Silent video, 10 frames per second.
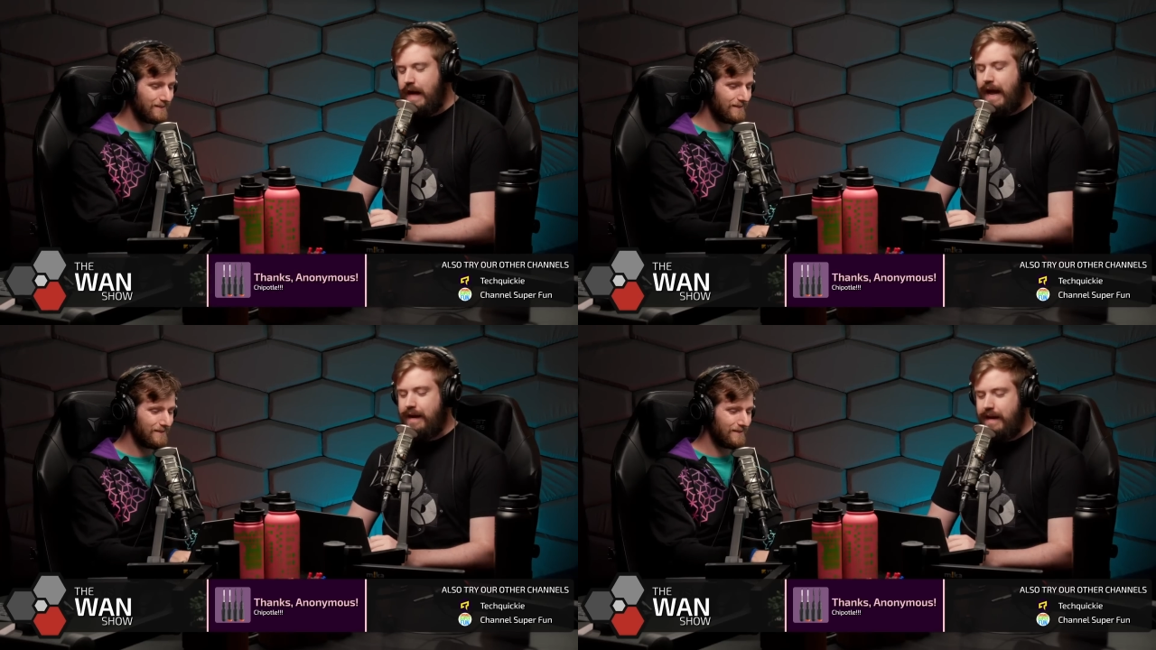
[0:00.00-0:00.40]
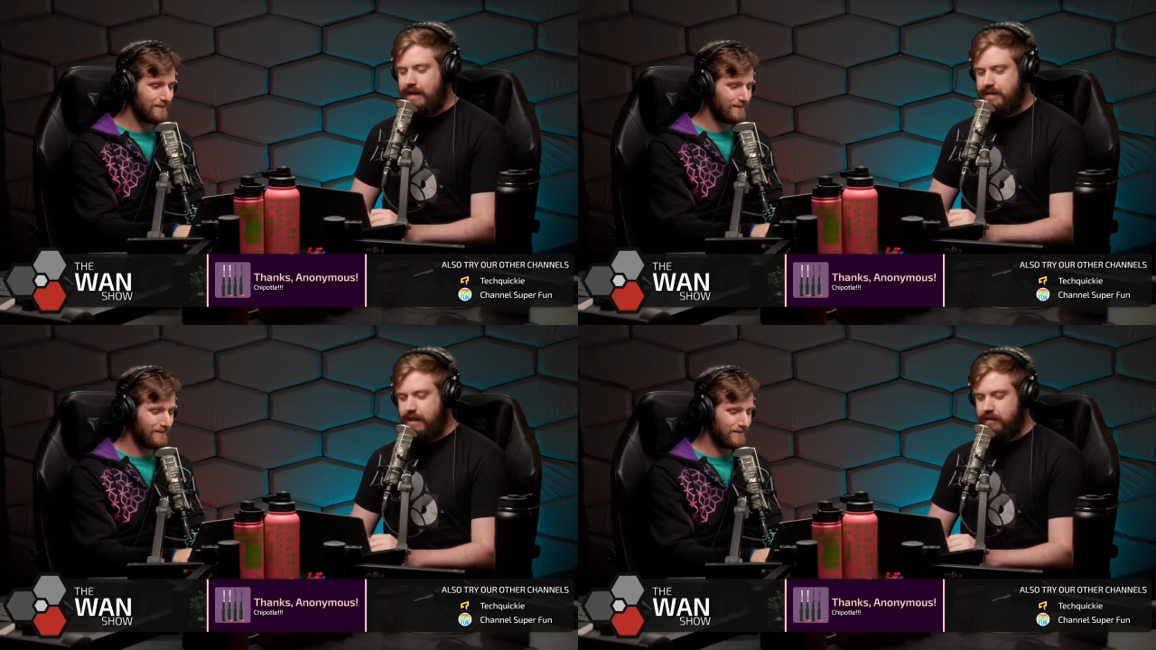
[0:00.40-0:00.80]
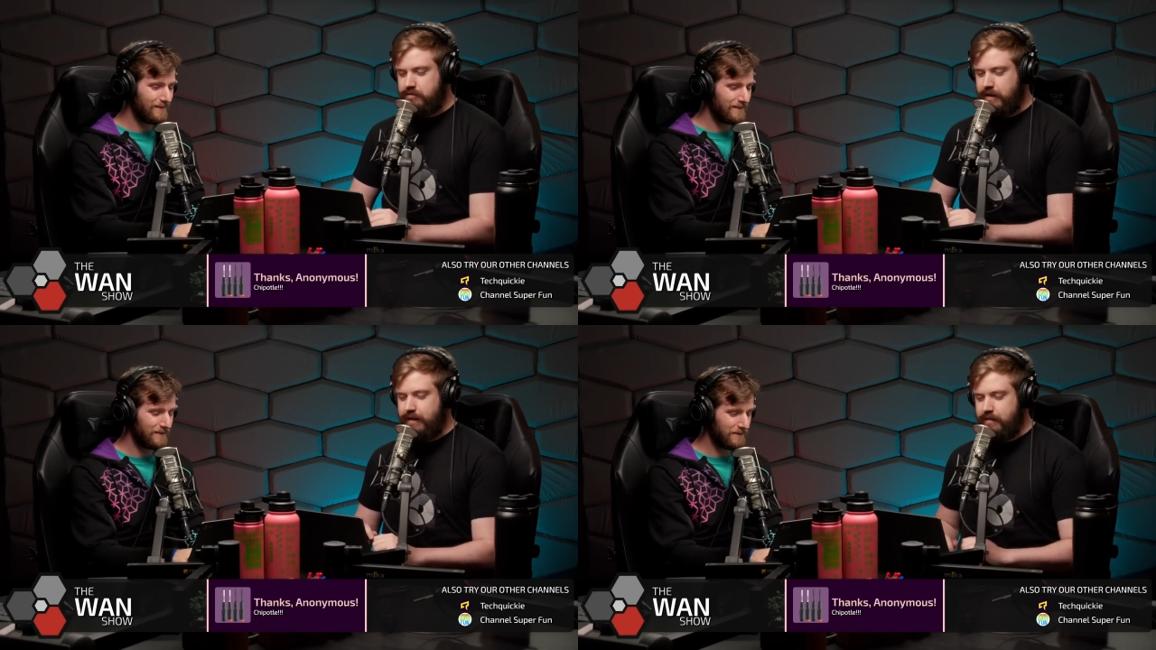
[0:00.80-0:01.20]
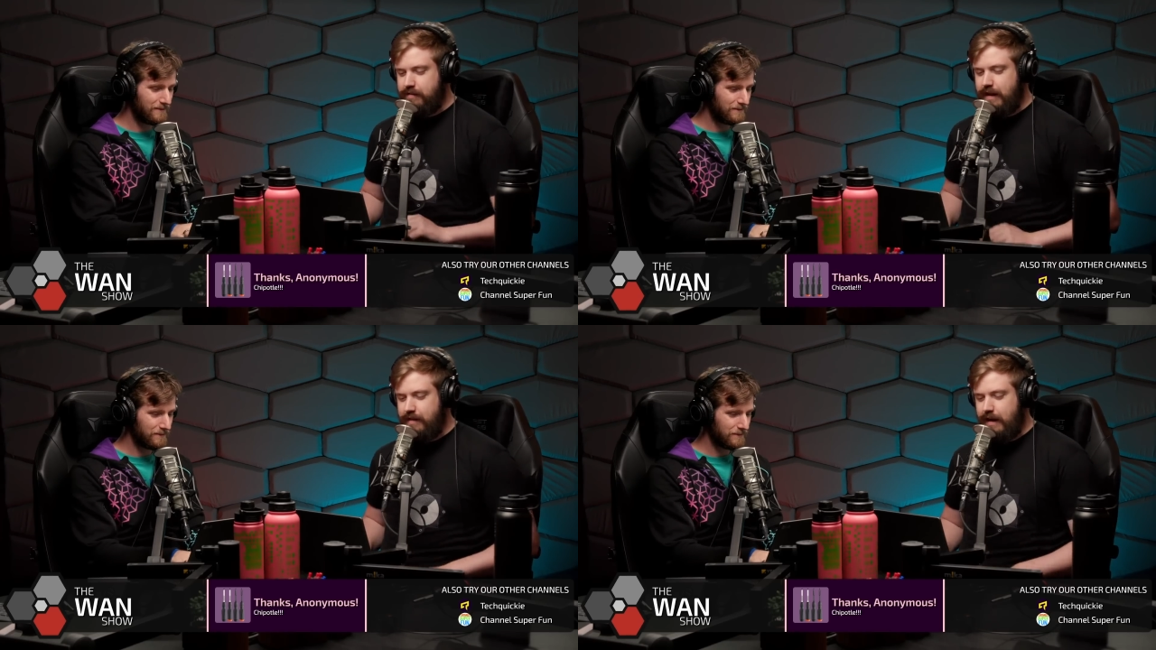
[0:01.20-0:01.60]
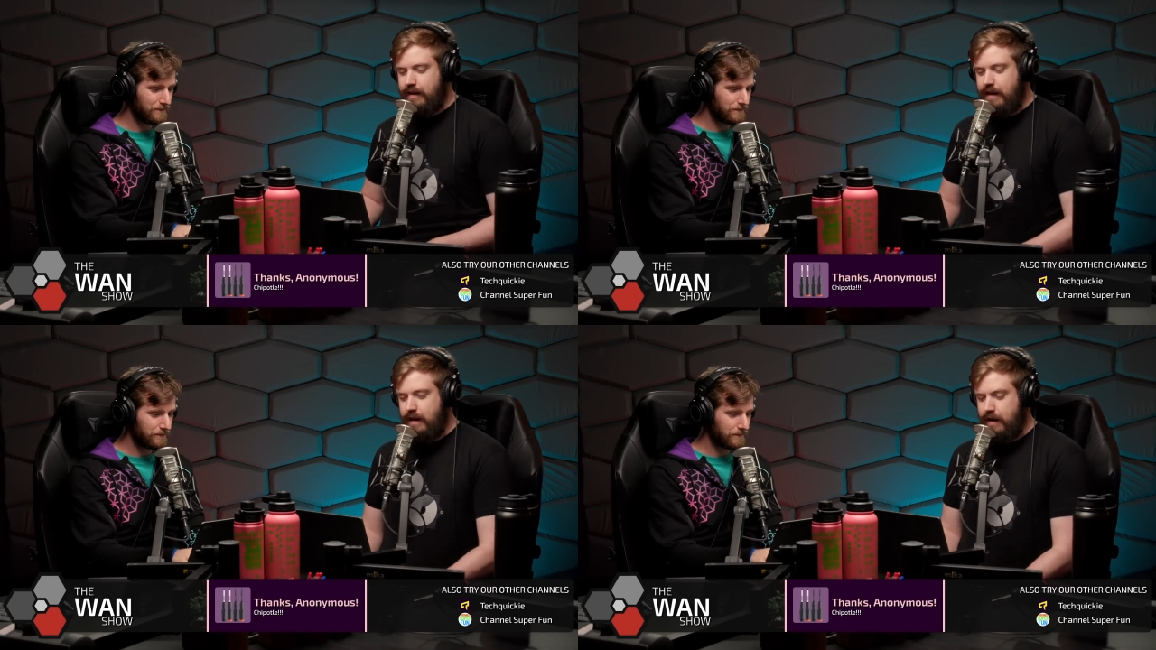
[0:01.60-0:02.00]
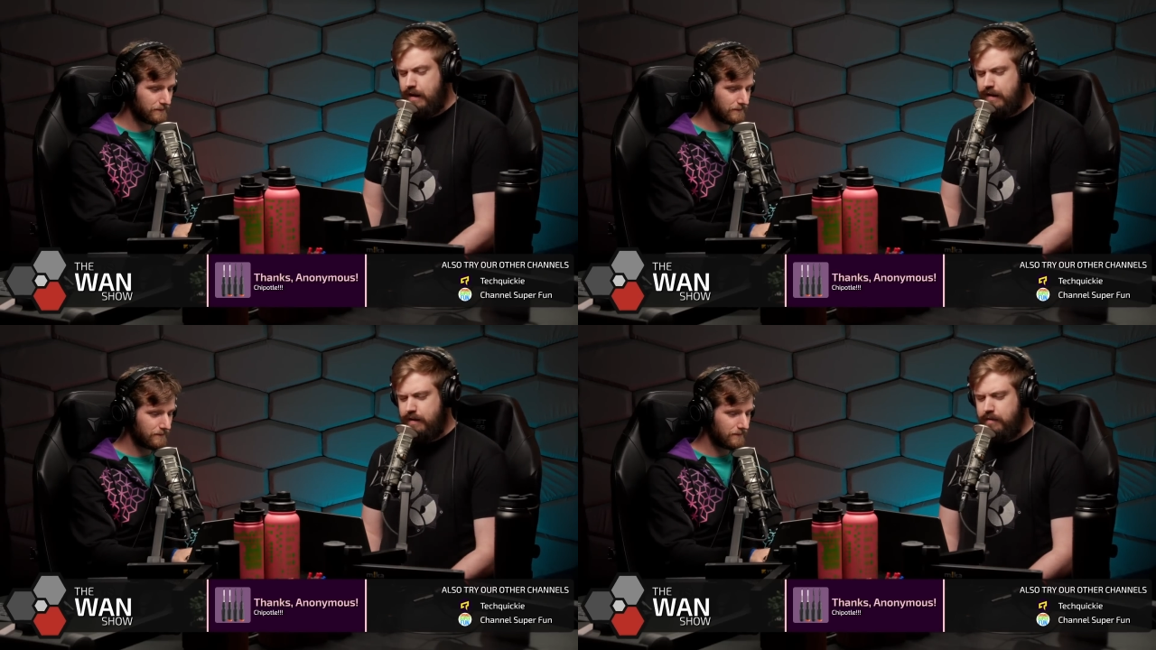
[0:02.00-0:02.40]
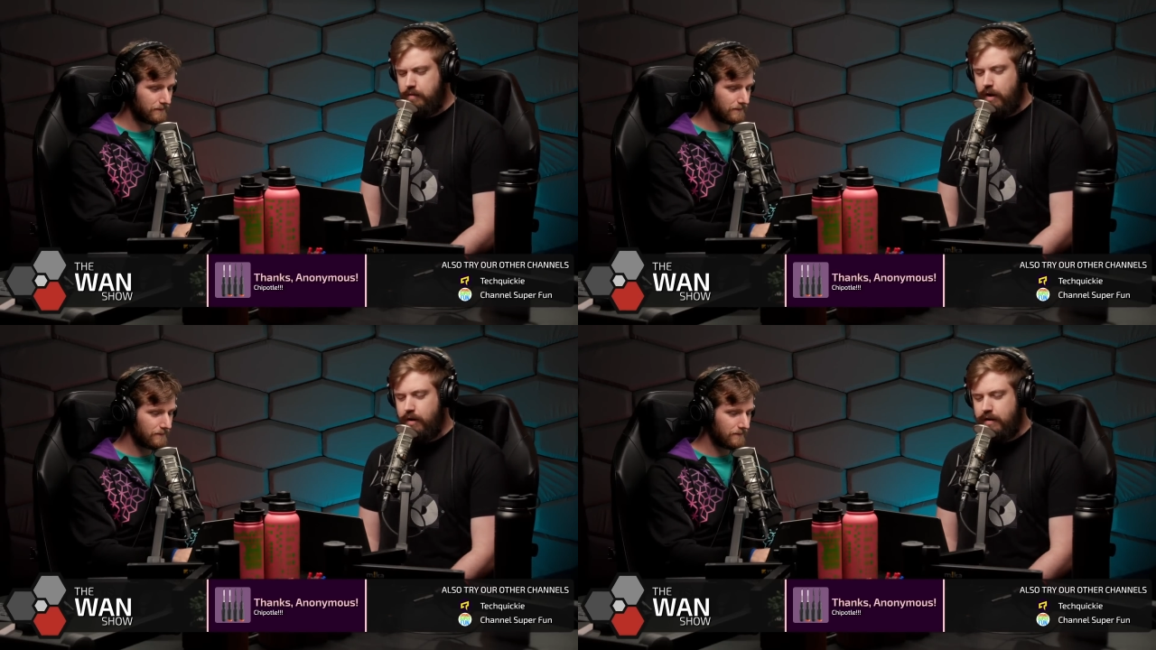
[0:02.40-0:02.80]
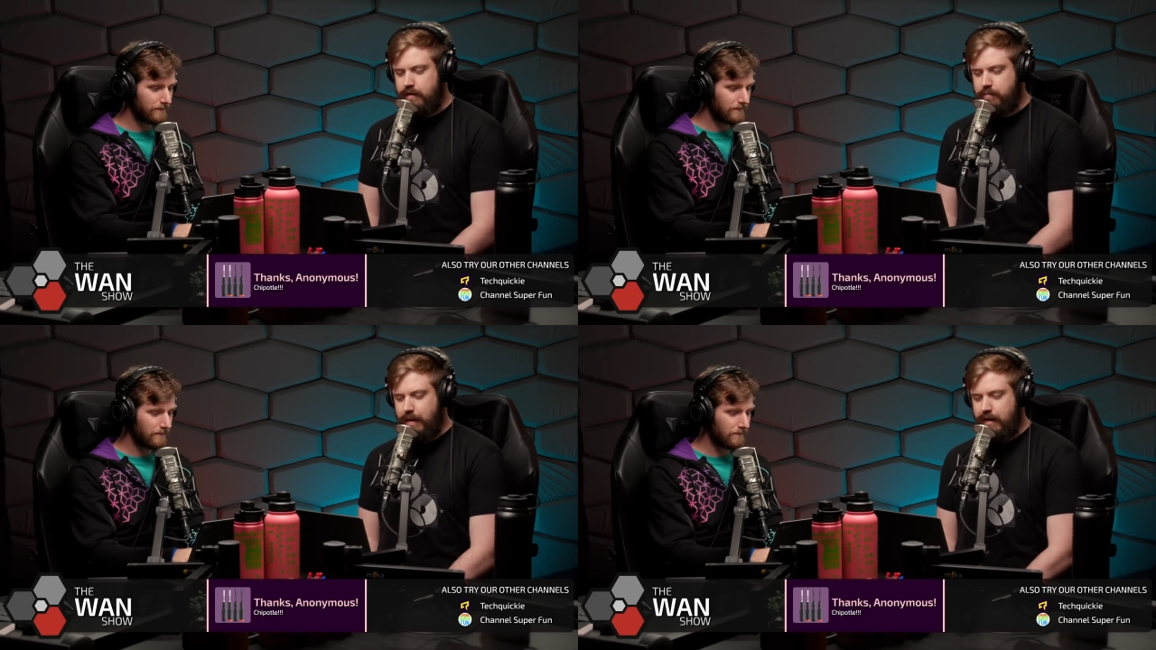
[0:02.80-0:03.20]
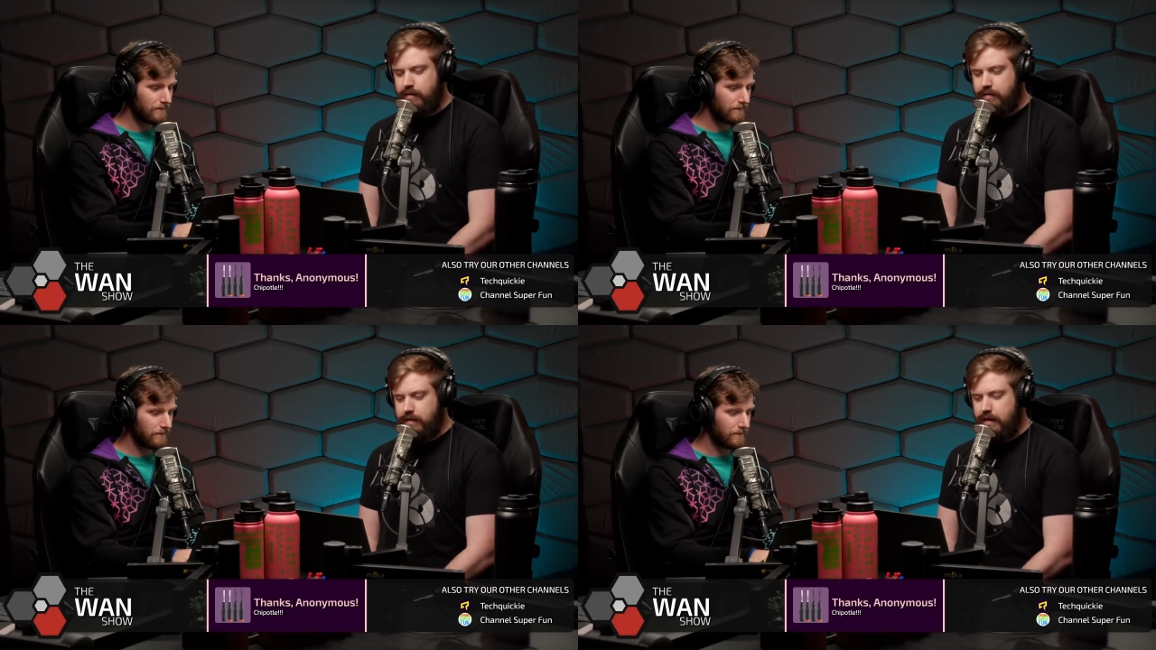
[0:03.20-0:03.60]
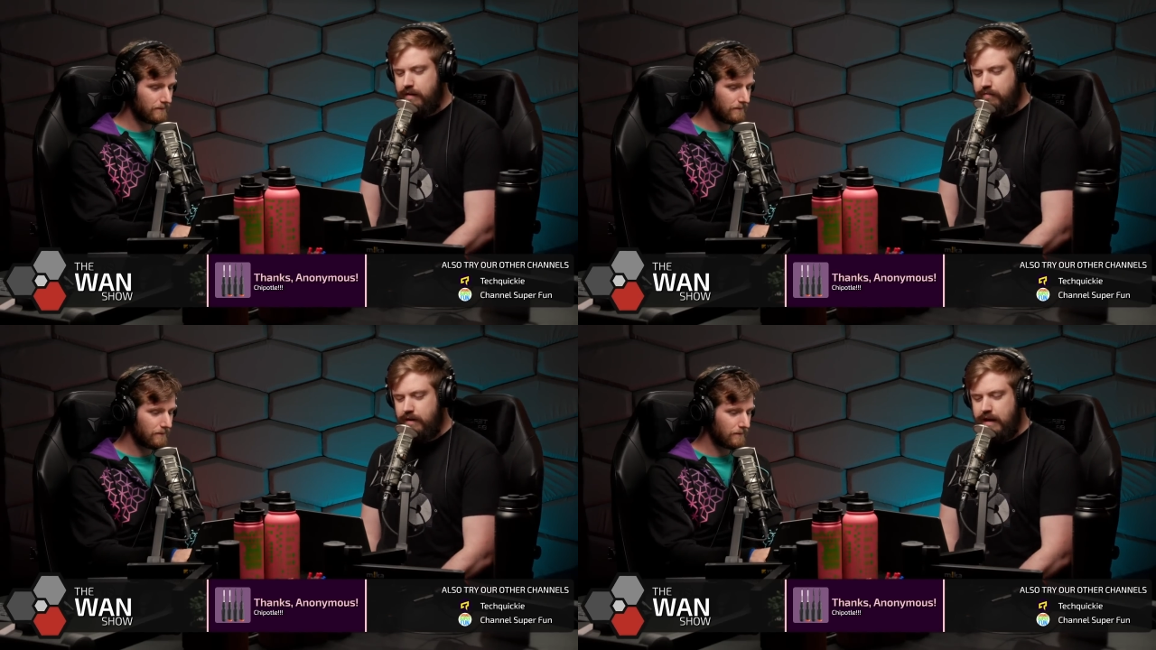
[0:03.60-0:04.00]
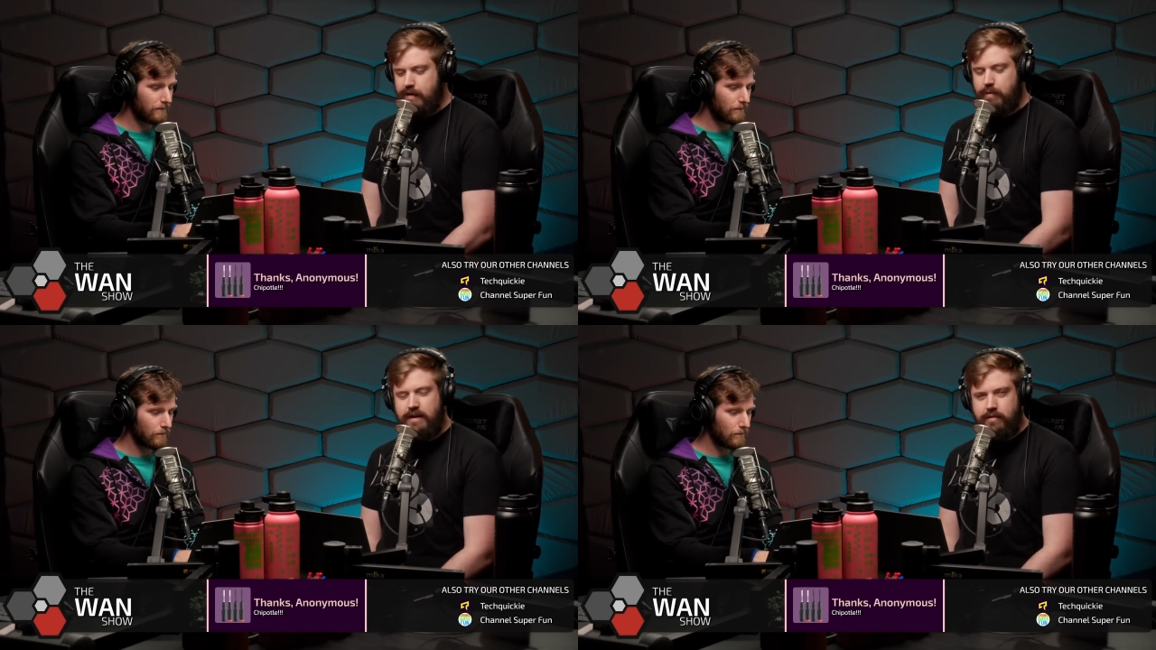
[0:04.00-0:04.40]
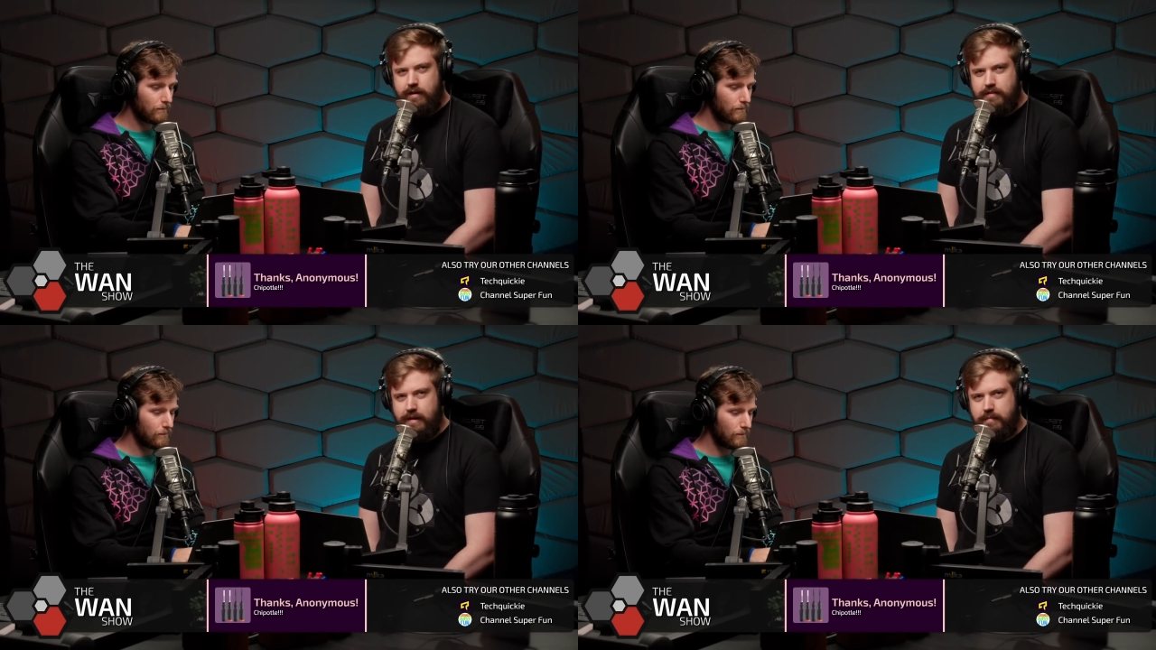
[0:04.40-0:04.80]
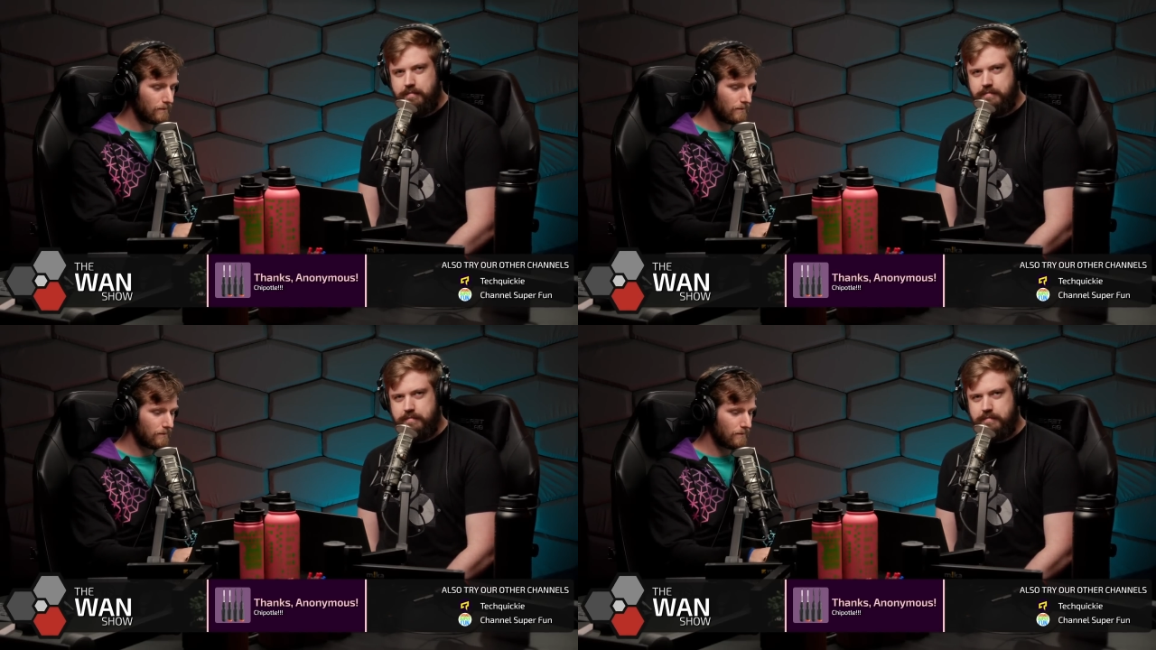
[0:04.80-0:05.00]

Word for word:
Speaker 1: and Intel trying to say that uh, you know Arc is better than Nvidia at ray tracing.